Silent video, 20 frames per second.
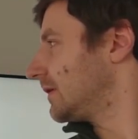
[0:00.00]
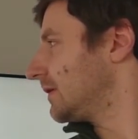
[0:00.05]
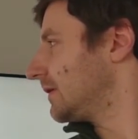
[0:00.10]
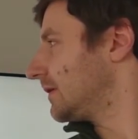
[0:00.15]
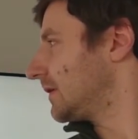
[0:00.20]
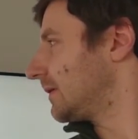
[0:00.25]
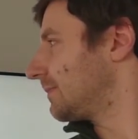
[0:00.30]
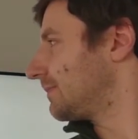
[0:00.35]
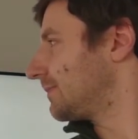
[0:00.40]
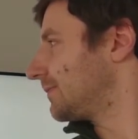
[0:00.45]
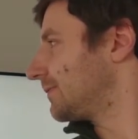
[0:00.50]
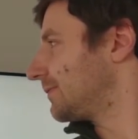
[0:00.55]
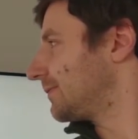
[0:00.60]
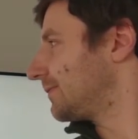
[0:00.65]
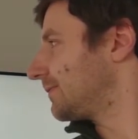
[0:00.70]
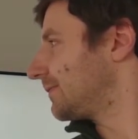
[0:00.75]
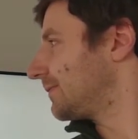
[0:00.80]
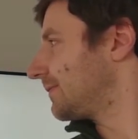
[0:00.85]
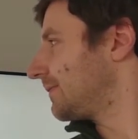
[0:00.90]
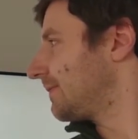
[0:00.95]
Yep.
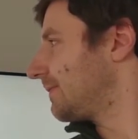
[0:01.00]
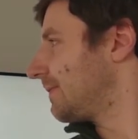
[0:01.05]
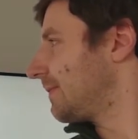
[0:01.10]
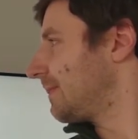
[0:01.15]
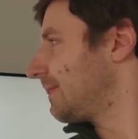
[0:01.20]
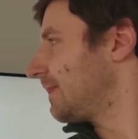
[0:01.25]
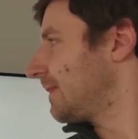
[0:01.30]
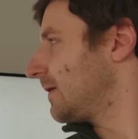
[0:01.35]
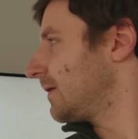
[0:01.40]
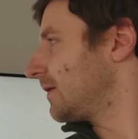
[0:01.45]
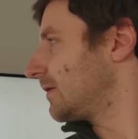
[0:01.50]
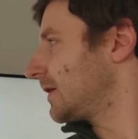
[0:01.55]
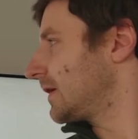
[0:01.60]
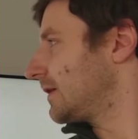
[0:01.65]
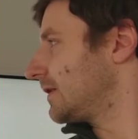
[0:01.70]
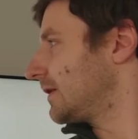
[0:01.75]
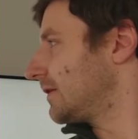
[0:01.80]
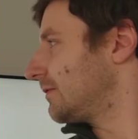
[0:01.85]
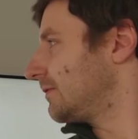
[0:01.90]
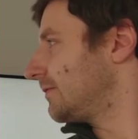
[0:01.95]
Okay,
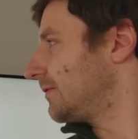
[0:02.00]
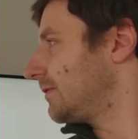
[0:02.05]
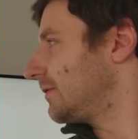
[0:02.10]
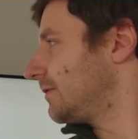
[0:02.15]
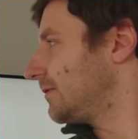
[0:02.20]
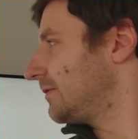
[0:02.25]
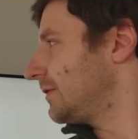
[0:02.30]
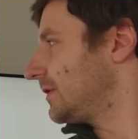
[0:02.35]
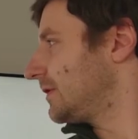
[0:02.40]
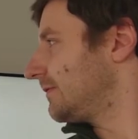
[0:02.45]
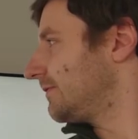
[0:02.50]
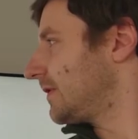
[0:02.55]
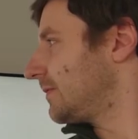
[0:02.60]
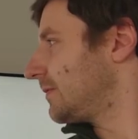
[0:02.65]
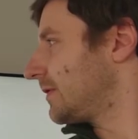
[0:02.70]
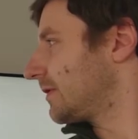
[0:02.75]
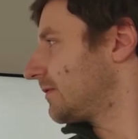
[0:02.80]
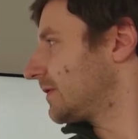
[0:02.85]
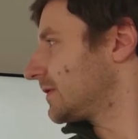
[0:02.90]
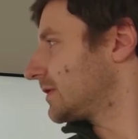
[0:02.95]
now
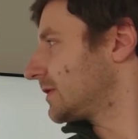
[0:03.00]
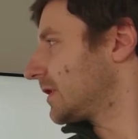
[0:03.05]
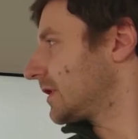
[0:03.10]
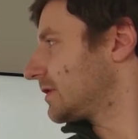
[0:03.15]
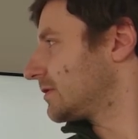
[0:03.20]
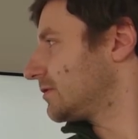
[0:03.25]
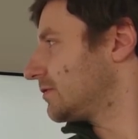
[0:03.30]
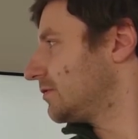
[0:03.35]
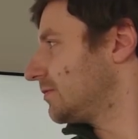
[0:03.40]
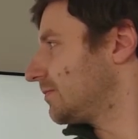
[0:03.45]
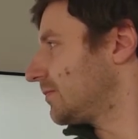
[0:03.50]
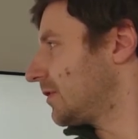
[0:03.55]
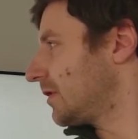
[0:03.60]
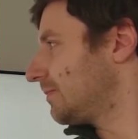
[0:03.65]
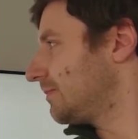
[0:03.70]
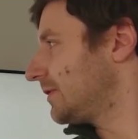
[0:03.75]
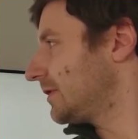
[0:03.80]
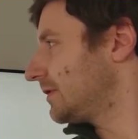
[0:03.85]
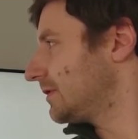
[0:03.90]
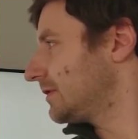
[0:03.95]
UnityWebRequest has two
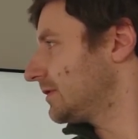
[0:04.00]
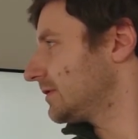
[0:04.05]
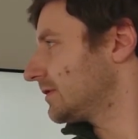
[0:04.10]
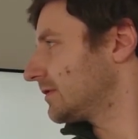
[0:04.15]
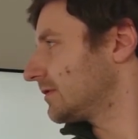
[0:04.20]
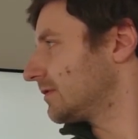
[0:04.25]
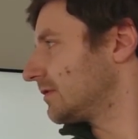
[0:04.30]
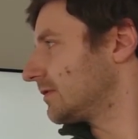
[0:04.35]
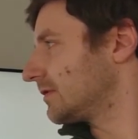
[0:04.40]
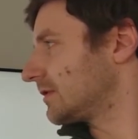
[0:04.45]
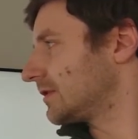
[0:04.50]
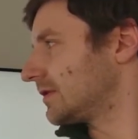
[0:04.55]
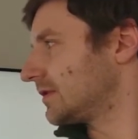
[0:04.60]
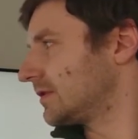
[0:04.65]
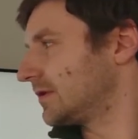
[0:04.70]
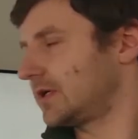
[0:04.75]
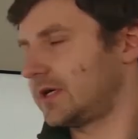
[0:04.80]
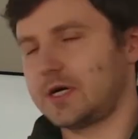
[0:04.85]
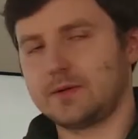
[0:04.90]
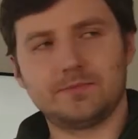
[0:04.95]
properties called
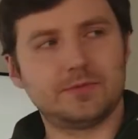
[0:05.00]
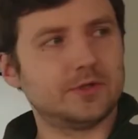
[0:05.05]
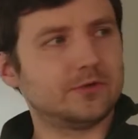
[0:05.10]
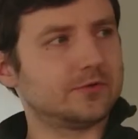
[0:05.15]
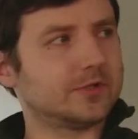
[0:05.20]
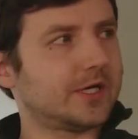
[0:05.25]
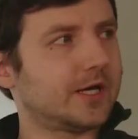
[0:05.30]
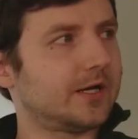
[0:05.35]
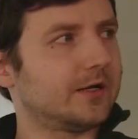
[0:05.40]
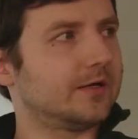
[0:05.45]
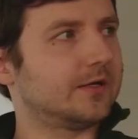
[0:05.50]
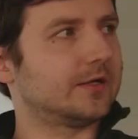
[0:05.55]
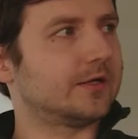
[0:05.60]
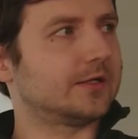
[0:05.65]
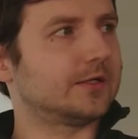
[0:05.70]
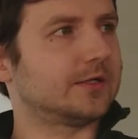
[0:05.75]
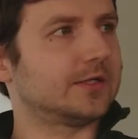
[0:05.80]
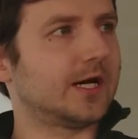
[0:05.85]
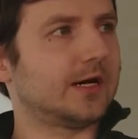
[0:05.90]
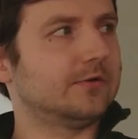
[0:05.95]
upload handler
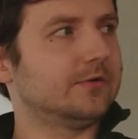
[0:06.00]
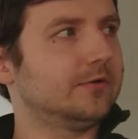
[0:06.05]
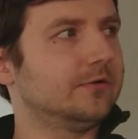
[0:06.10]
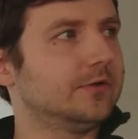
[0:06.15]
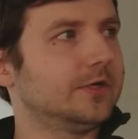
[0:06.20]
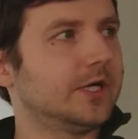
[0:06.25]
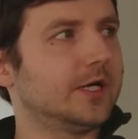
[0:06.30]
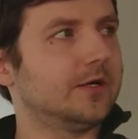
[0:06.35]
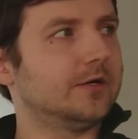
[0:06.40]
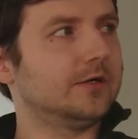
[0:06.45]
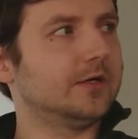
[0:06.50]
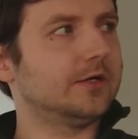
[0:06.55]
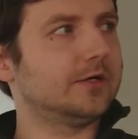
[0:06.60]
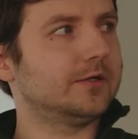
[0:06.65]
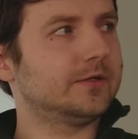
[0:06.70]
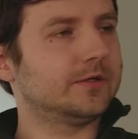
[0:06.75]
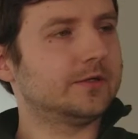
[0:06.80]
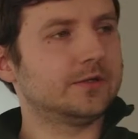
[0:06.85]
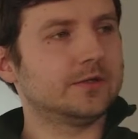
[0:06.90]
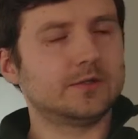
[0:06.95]
and download handler,
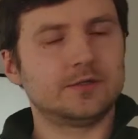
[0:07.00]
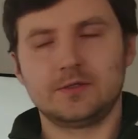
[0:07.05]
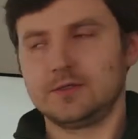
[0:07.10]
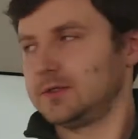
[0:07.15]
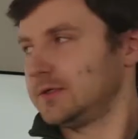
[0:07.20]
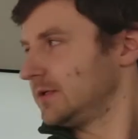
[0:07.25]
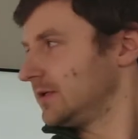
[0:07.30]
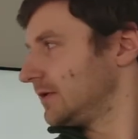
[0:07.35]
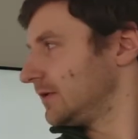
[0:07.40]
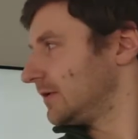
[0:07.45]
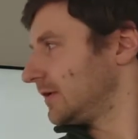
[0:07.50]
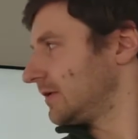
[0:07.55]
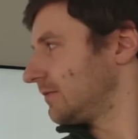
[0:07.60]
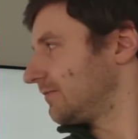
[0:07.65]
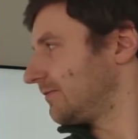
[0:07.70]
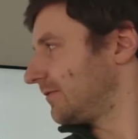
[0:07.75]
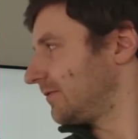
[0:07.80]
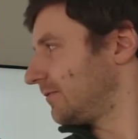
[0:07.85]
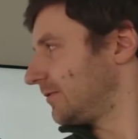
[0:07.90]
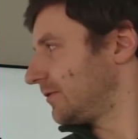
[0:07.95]

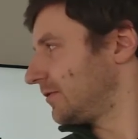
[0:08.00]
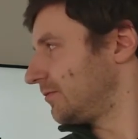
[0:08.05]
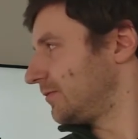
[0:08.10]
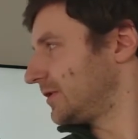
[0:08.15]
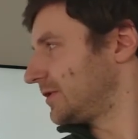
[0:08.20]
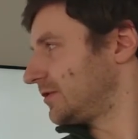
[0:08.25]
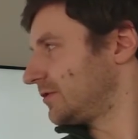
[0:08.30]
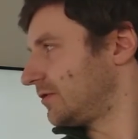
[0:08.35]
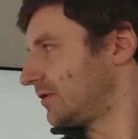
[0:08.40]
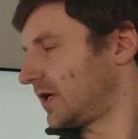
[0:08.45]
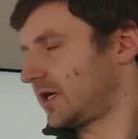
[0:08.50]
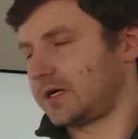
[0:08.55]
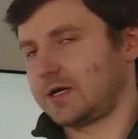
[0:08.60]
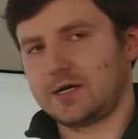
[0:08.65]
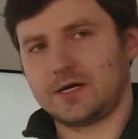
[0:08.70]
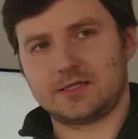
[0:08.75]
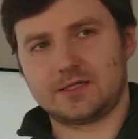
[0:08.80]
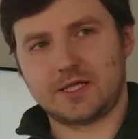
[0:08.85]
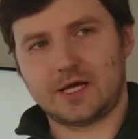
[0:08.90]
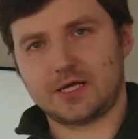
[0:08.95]
like to which to
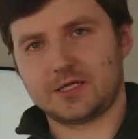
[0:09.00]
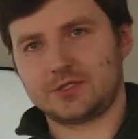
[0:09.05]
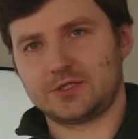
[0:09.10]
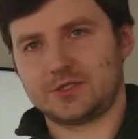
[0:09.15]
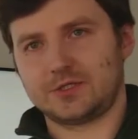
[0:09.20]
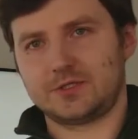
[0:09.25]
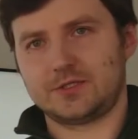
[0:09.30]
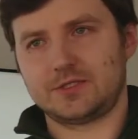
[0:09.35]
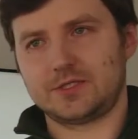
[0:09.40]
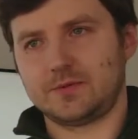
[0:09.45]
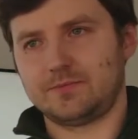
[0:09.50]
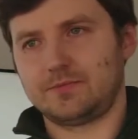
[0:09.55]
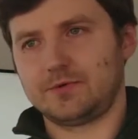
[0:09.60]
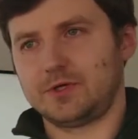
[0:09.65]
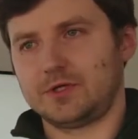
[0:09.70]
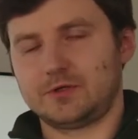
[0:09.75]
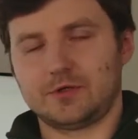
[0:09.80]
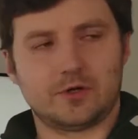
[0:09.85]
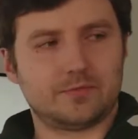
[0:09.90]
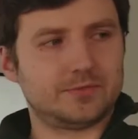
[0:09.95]
attach
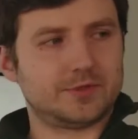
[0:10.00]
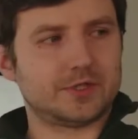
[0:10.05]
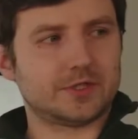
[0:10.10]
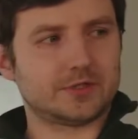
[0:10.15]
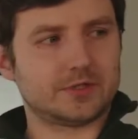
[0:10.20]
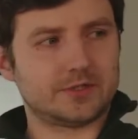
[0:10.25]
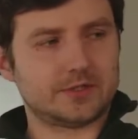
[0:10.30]
separate objects.